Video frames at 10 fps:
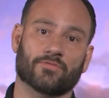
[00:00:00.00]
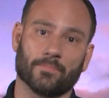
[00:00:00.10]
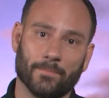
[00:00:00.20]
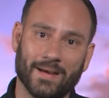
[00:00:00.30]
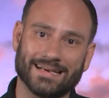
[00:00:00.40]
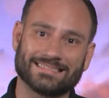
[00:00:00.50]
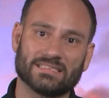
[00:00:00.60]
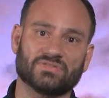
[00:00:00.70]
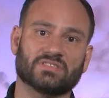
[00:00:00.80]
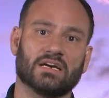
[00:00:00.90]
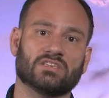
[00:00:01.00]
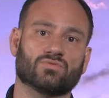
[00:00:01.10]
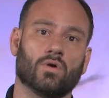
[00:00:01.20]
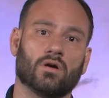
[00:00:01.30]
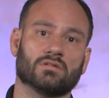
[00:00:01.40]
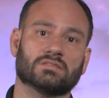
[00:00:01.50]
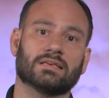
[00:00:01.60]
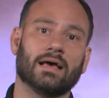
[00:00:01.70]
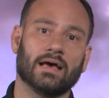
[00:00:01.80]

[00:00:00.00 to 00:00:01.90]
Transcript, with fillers: for massive size walls.